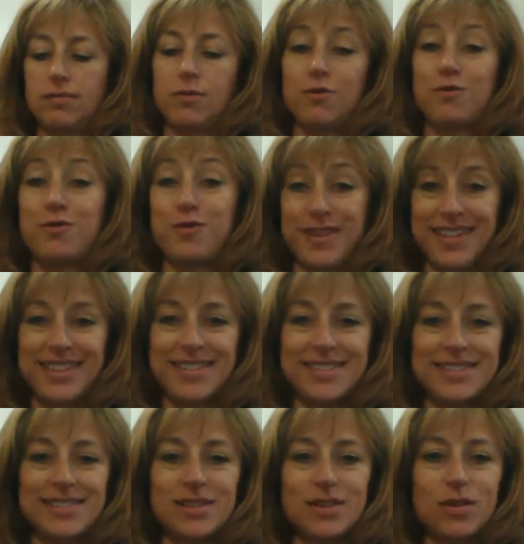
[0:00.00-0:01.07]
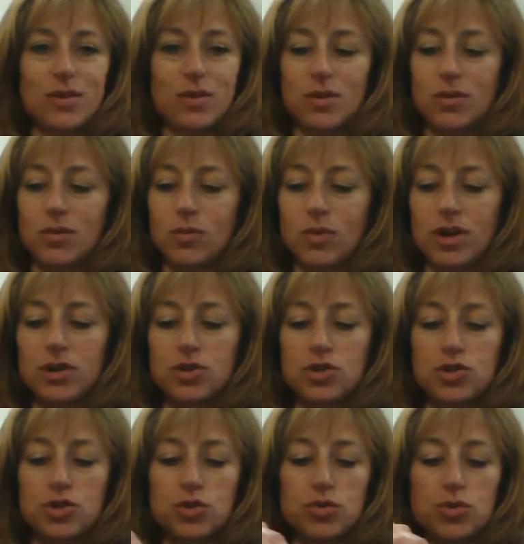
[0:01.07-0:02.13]
Fifths, 1,
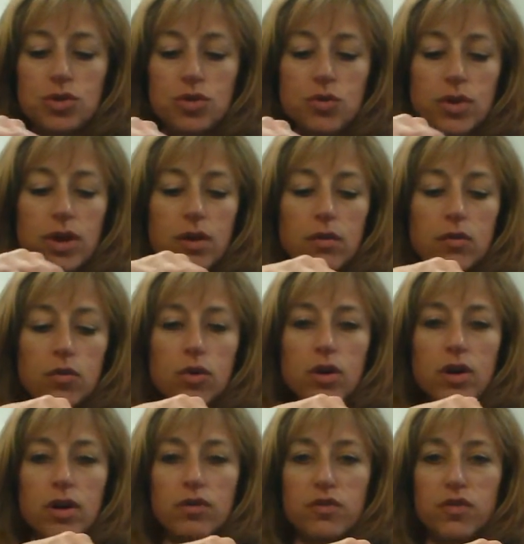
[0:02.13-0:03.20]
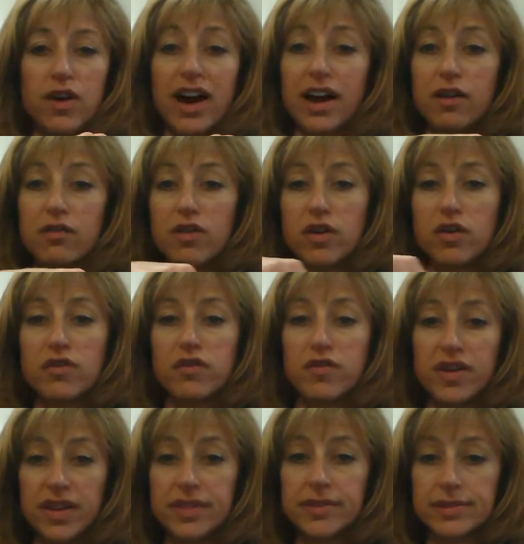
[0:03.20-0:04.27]
2, 3, 4, 5
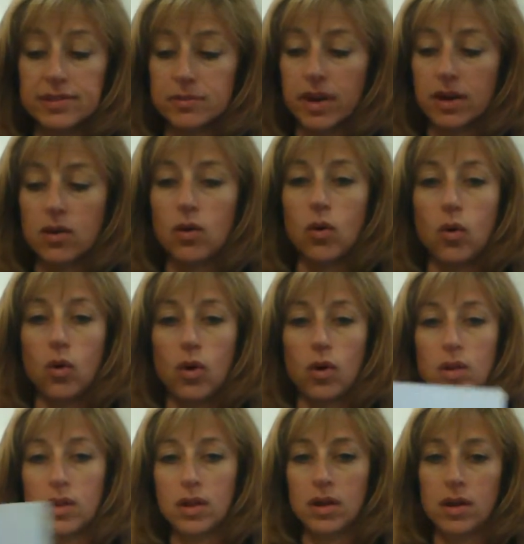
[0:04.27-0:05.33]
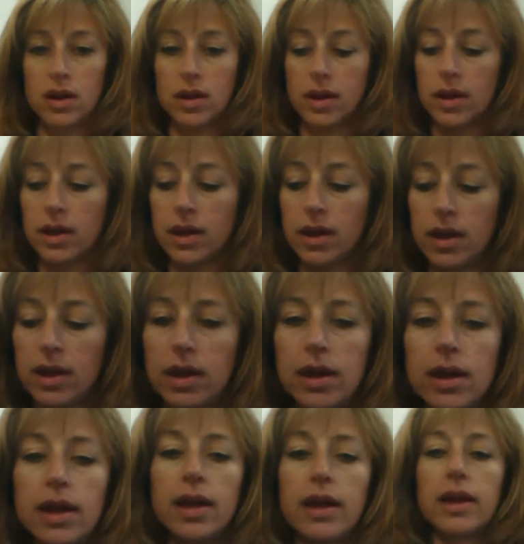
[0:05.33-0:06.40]
fifths, make a whole.
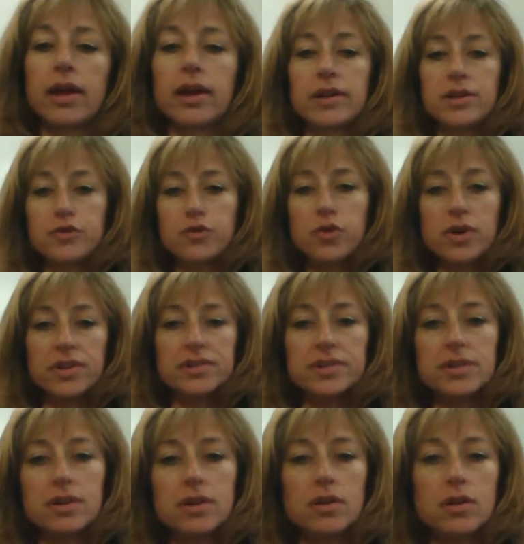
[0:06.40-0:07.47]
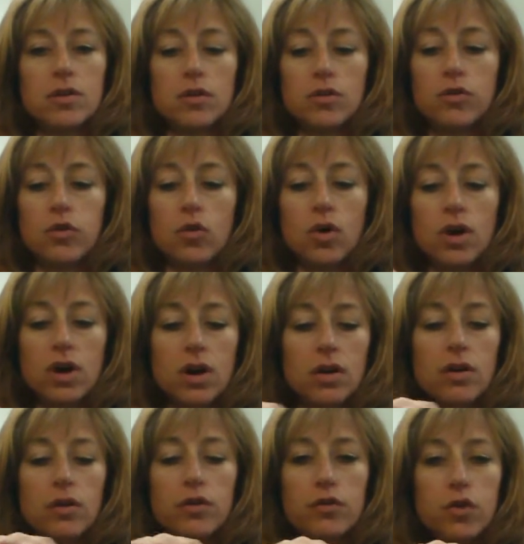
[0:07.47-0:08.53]
And fourths, 4
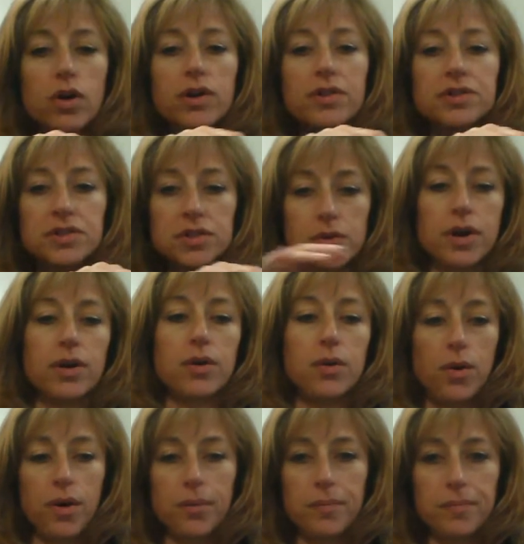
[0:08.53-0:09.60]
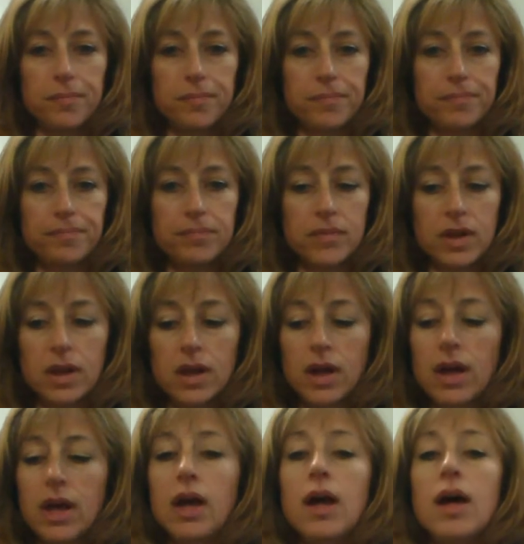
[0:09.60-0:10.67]
fourths, create a whole.
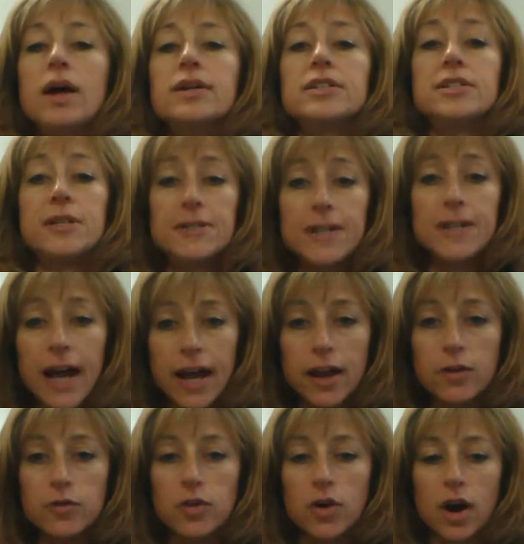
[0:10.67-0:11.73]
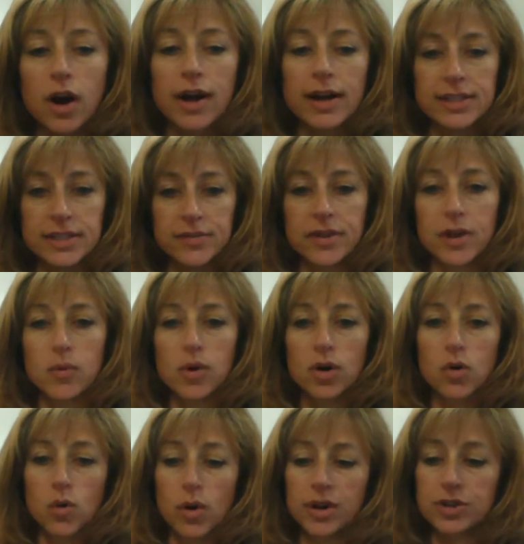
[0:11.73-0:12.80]
Today, for our activity, we're
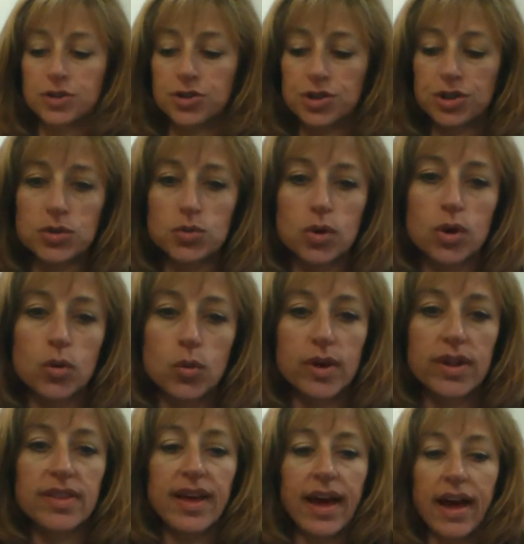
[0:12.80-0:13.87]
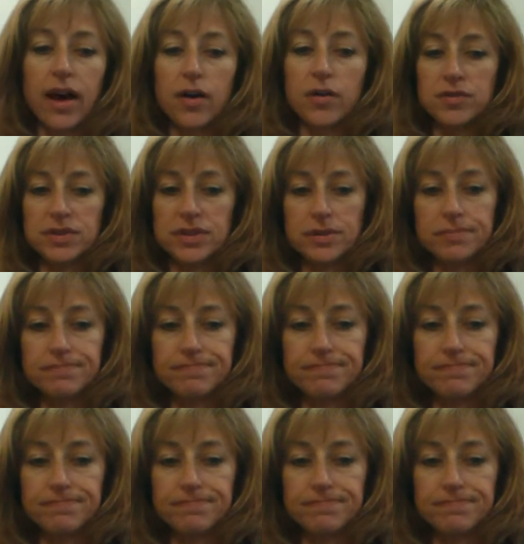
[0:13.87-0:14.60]
going to just work with halves.